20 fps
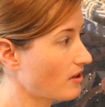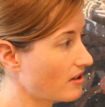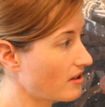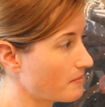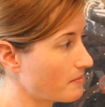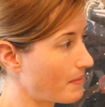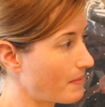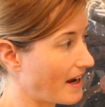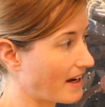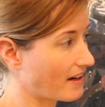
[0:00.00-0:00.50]

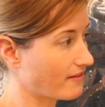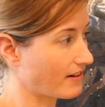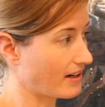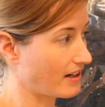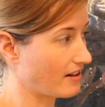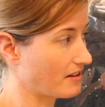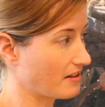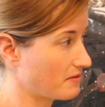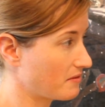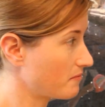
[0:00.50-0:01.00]
the
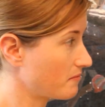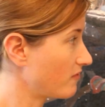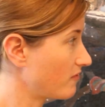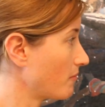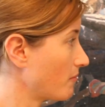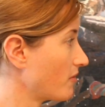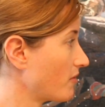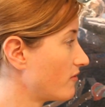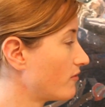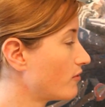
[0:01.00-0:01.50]
background,
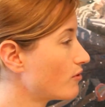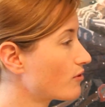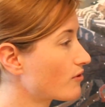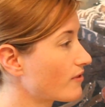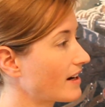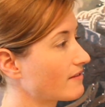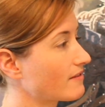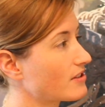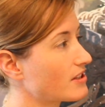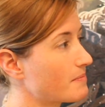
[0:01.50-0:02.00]
from the
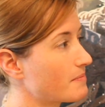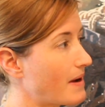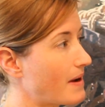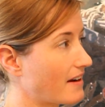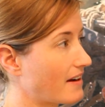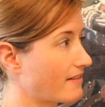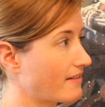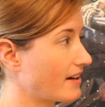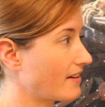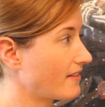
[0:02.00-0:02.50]
foreground to the
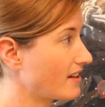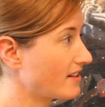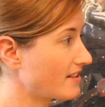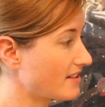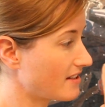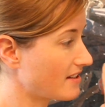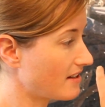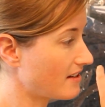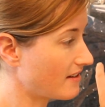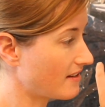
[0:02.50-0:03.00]
background,
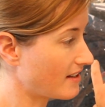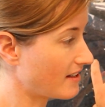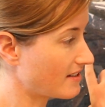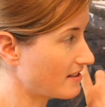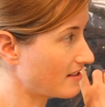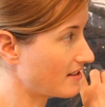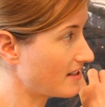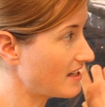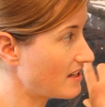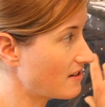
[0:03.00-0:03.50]
there's
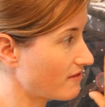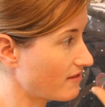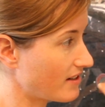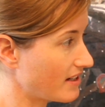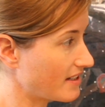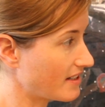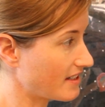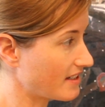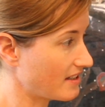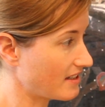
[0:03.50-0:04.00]
a
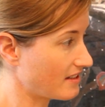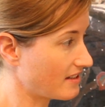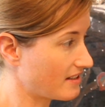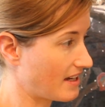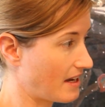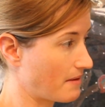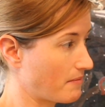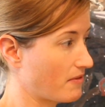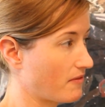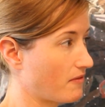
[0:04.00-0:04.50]
decrease in the
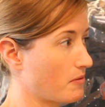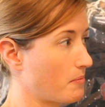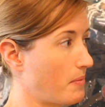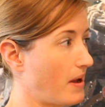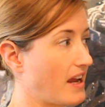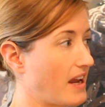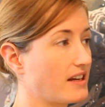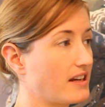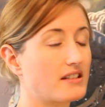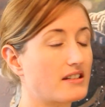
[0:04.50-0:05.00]
depth of the
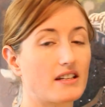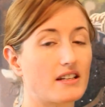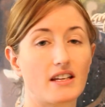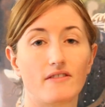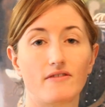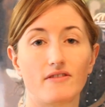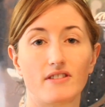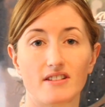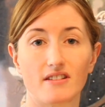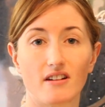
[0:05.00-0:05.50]
paint to
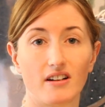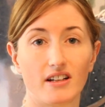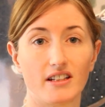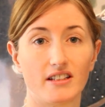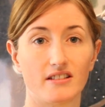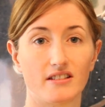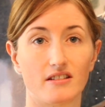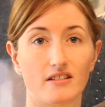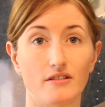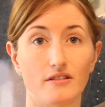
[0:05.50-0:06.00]
give this
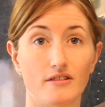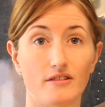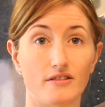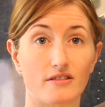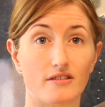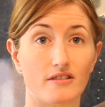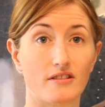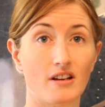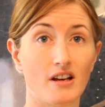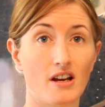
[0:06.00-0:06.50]
heightened
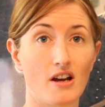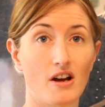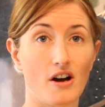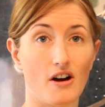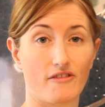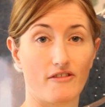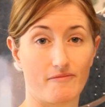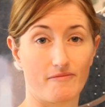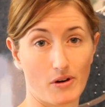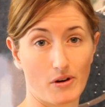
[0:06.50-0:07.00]
illusion
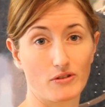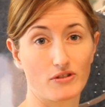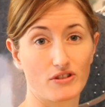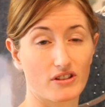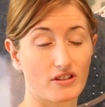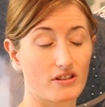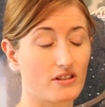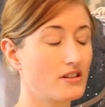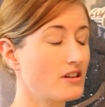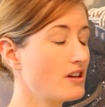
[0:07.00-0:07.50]
of
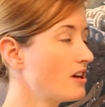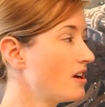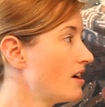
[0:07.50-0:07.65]
motion.